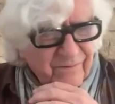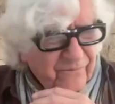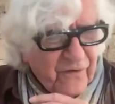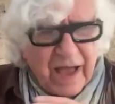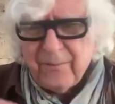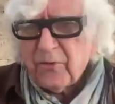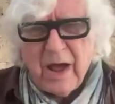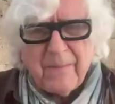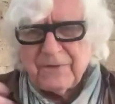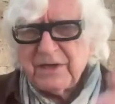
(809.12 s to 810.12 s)
fiber
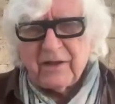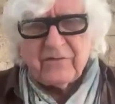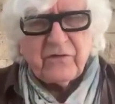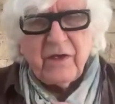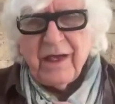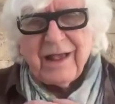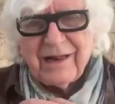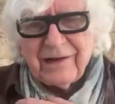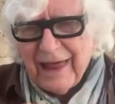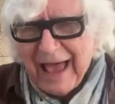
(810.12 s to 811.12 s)
optics.
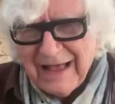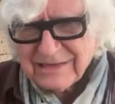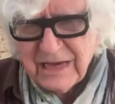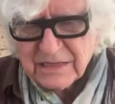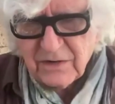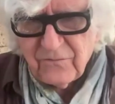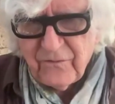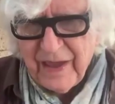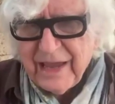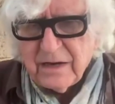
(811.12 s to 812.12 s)
Glass has
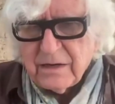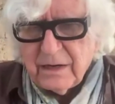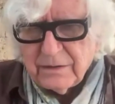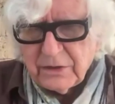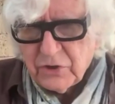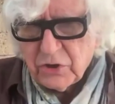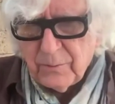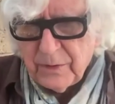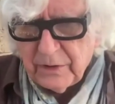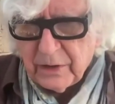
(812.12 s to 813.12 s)
invaded and
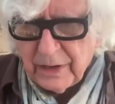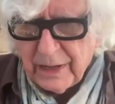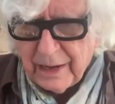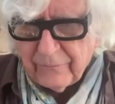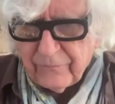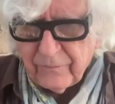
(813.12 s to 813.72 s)
determined our life.